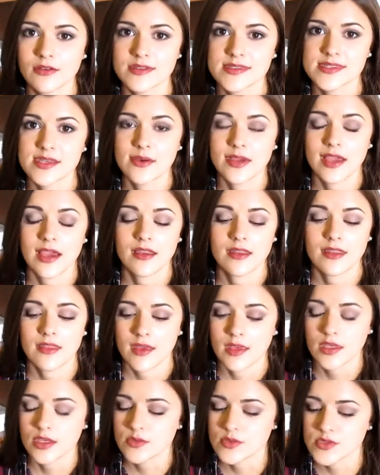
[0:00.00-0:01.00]
So again,
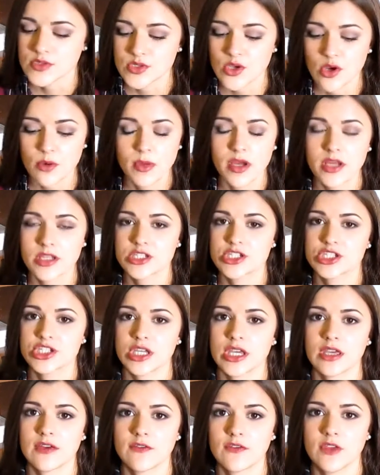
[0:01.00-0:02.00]
thank you so
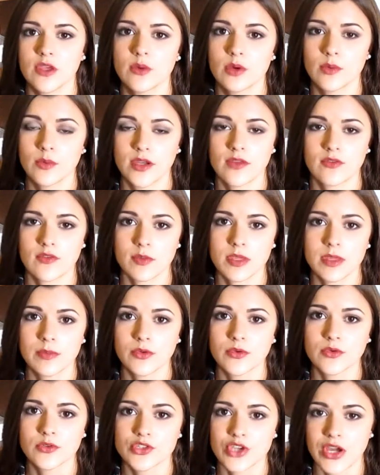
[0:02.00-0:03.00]
much if you were one of the
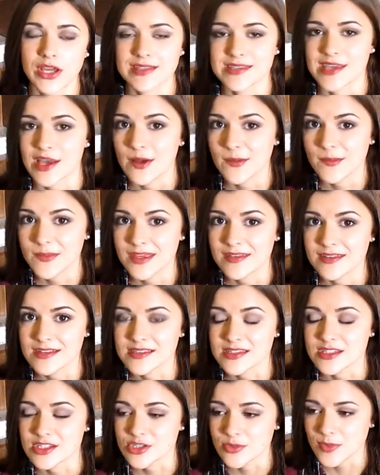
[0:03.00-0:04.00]
people who tried to help me in this
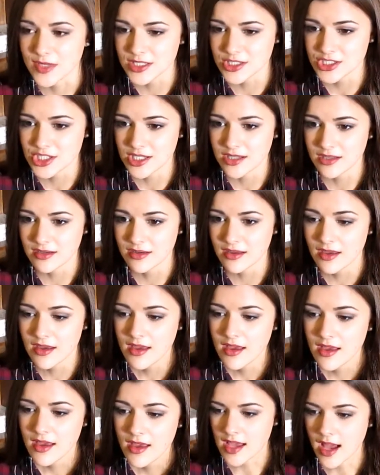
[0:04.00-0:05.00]
situation.
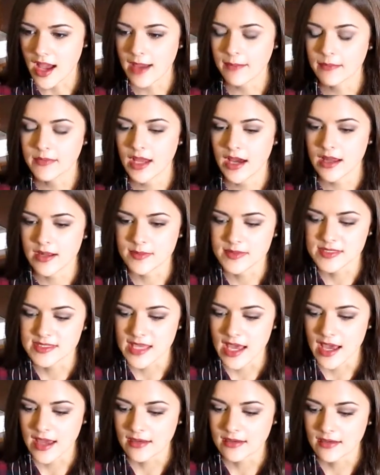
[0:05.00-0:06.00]
I'm not
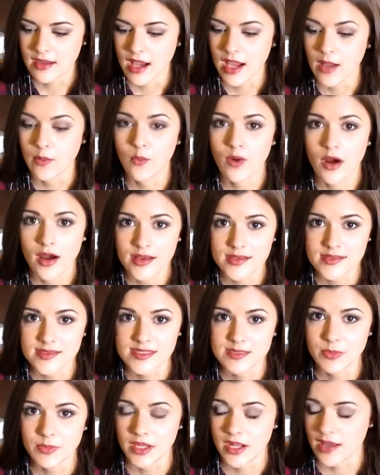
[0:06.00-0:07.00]
upset. I
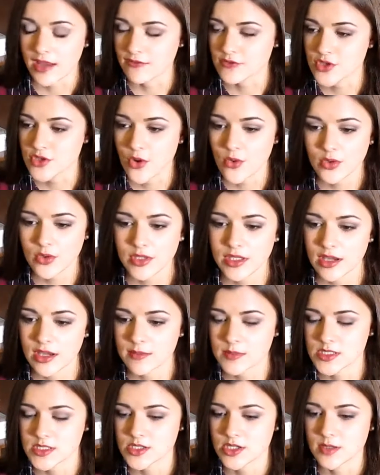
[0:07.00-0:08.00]
was, but I've totally
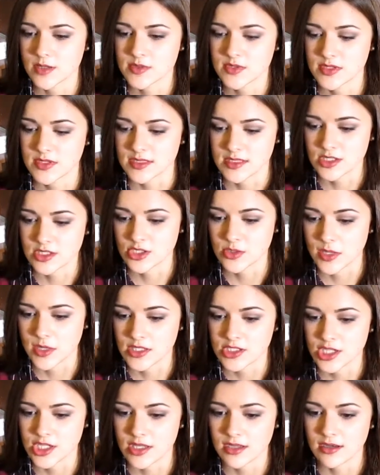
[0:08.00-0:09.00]
come to terms with the
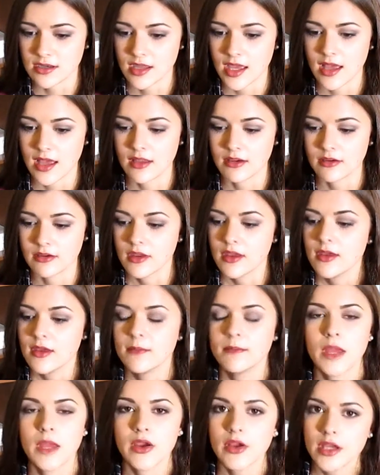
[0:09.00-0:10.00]
situation, and
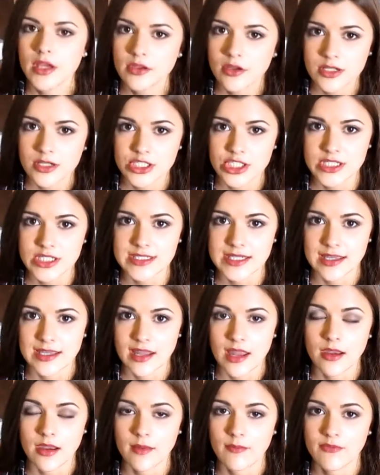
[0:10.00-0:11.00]
Mary and Archie did
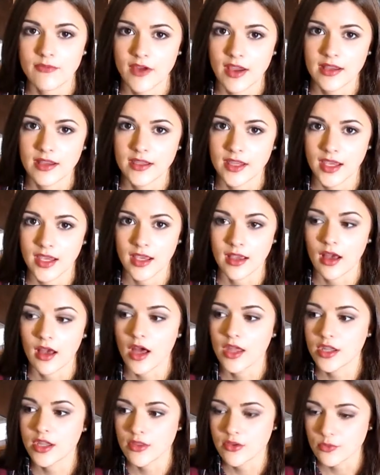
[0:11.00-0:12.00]
end up finding
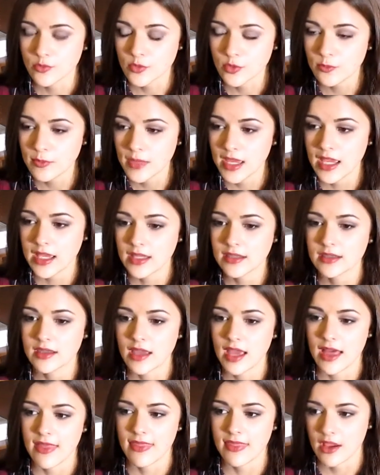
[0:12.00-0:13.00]
another roommate,
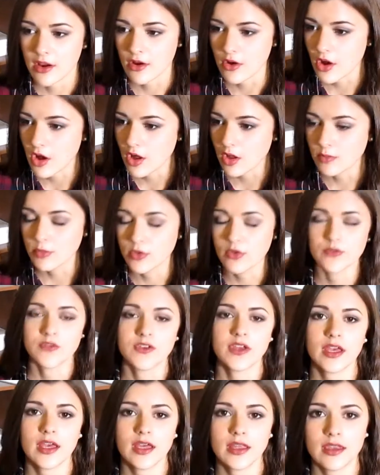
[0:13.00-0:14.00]
and they're all moved
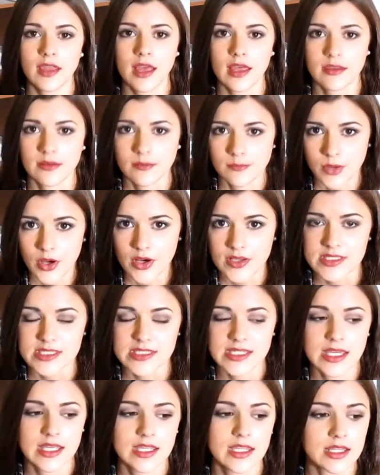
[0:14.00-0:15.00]
in and in
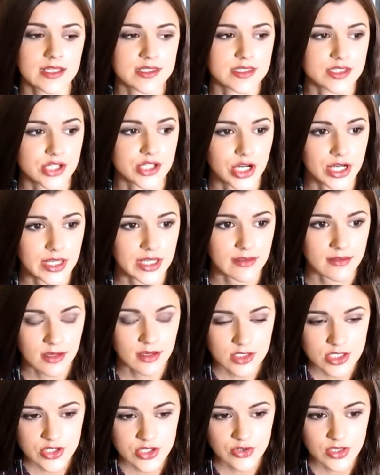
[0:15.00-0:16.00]
Boston and starting
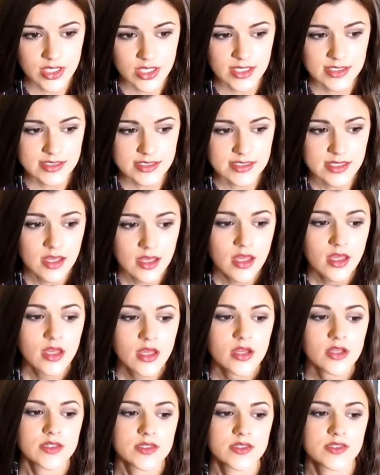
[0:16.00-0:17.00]
their degrees.
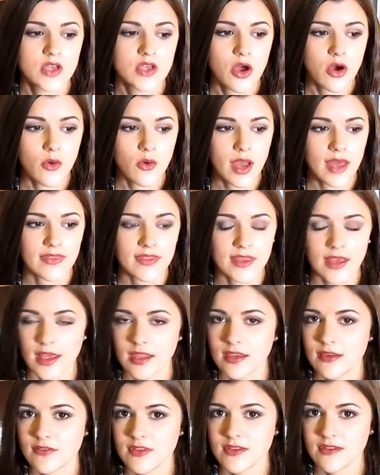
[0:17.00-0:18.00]
So at the
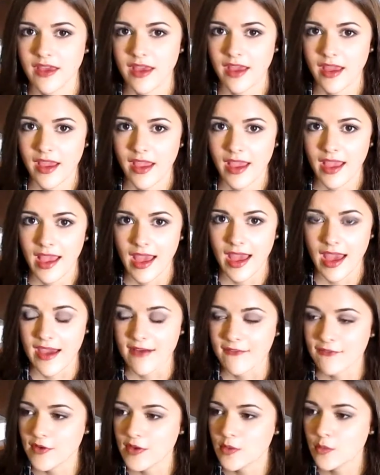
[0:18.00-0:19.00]
end of the day,
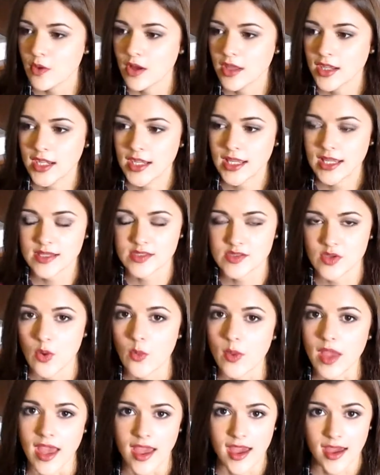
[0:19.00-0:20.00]
everyone is
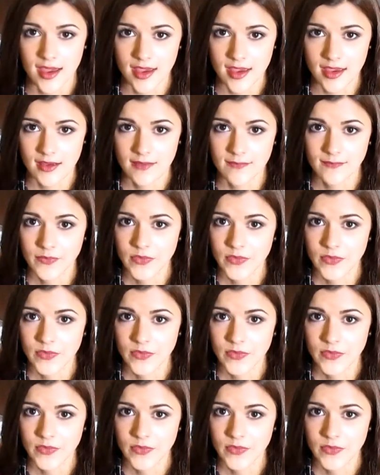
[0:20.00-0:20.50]
okay.